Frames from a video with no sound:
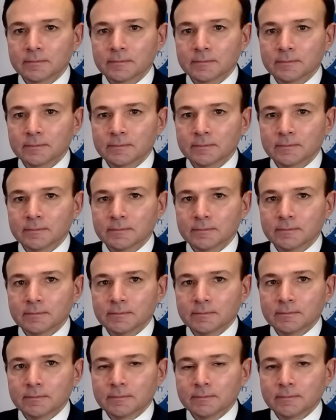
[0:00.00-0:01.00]

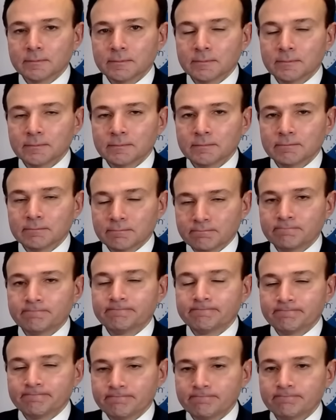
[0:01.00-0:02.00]

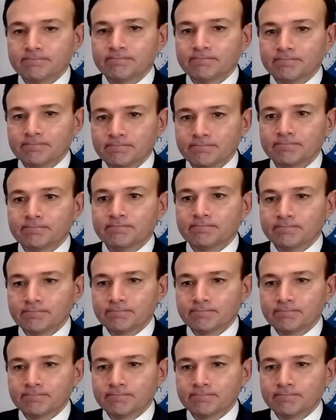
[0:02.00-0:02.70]
[no speech]